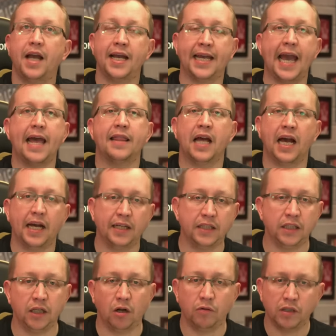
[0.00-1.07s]
I get that,
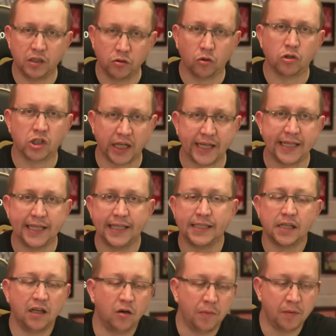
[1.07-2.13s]
you know, it looks like he
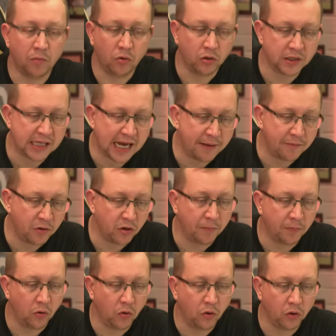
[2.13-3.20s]
needs a little bit more time on the
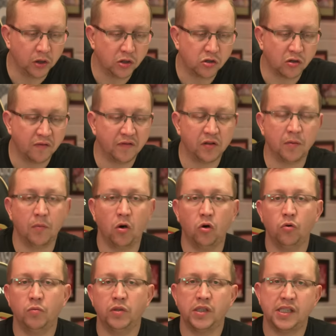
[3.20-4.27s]
ball and stuff at the
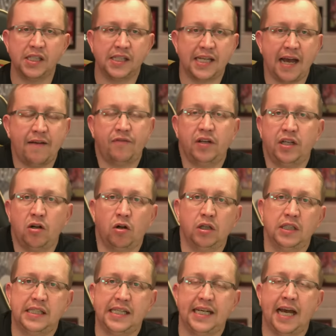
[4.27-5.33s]
moment. He's definitely not
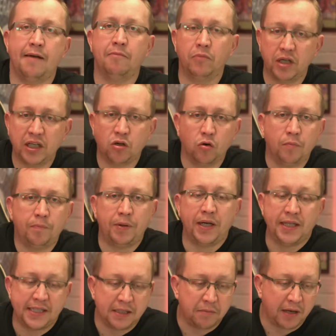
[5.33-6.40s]
a DM, but he could
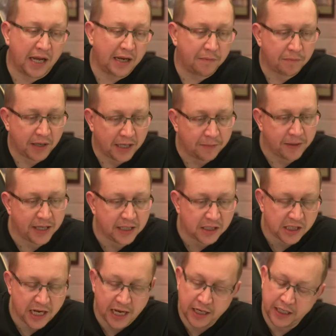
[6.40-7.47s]
be a deep-lying playmaker,
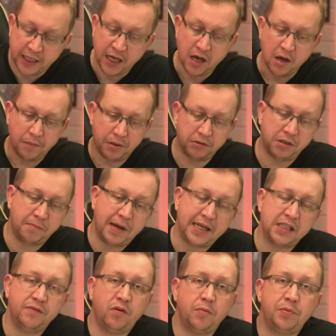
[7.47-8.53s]
certainly. But it was a
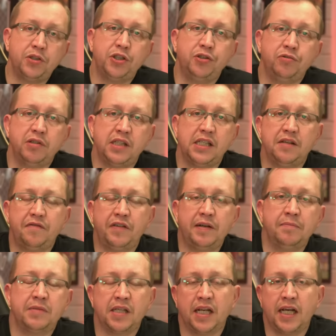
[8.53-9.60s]
massive opportunity for
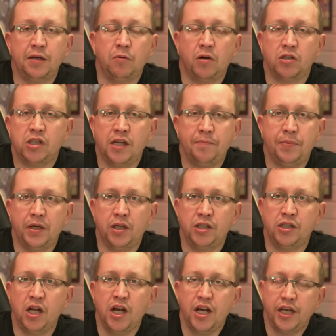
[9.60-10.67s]
him tonight, wasn't it?
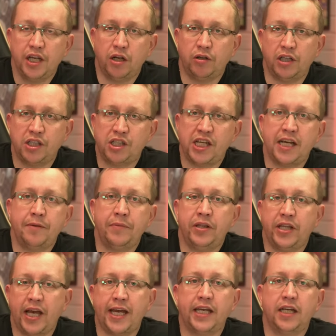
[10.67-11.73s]
Because, you know, you see him
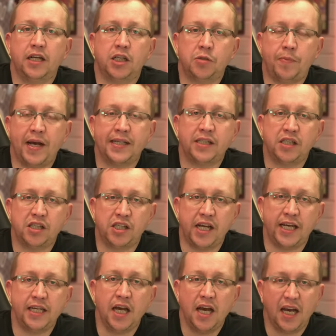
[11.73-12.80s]
in the eight, you'd expect to
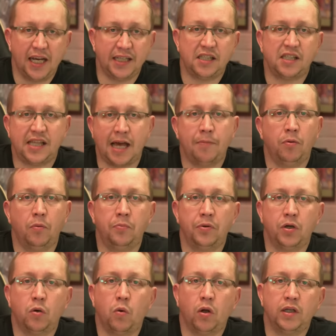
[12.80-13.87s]
see a step up
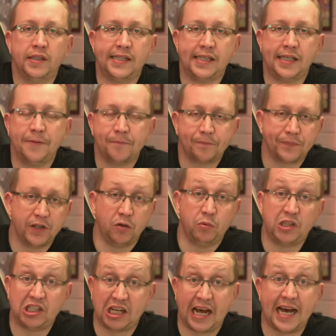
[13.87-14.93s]
in quality. You know,
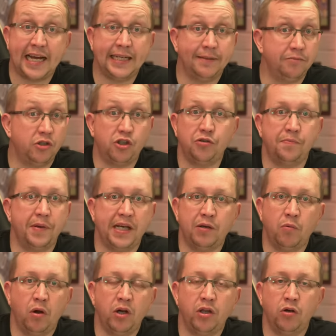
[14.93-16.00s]
we signed him to
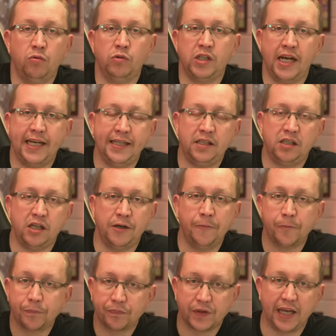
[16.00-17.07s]
be one of those eights, and
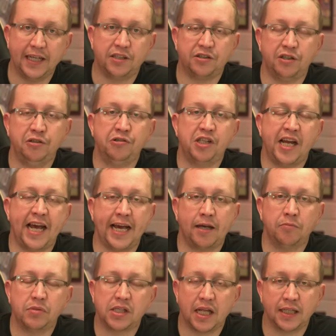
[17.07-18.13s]
it's through
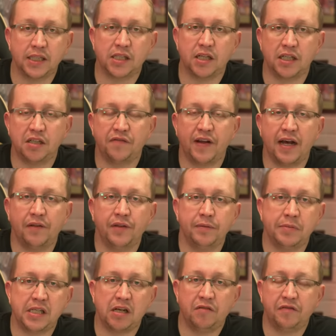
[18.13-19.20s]
circumstance that he's found
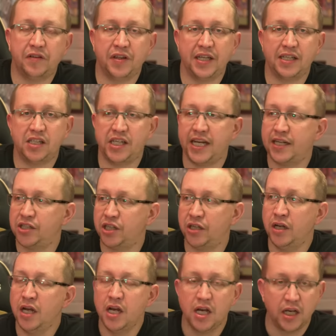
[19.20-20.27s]
himself in this six.
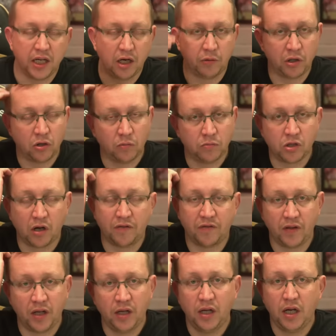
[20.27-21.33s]
And, you know, he comes
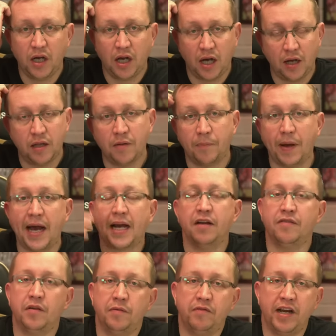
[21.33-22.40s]
off the back
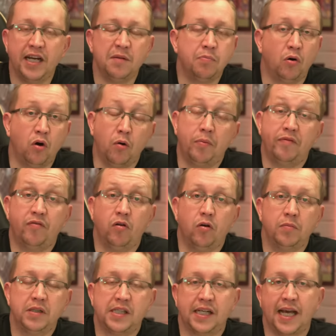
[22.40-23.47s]
of a really poor
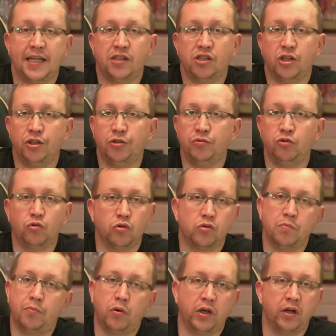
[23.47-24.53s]
performance against Luton,
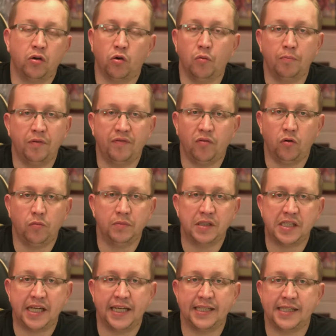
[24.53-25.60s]
doesn't put in a good
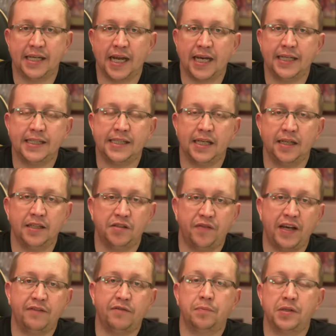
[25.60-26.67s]
performance here tonight in his
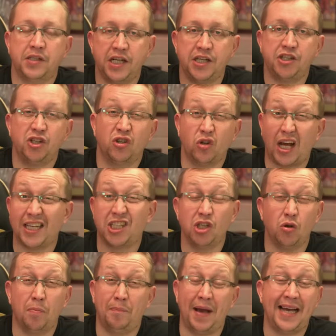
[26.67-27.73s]
favourite position. Actually
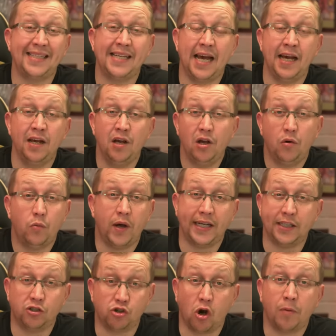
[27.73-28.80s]
looked better when
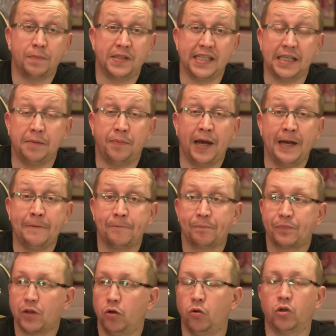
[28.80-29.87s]
he dropped deeper.
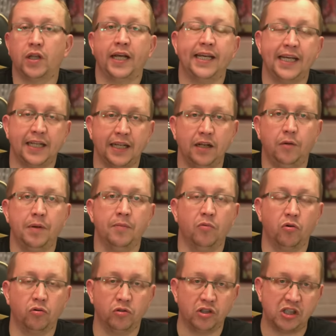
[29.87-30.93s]
Looked like he had a little bit
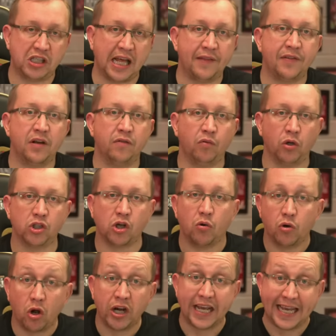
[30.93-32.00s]
more understanding of what's
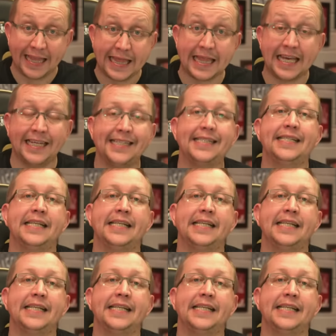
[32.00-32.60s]
going on in this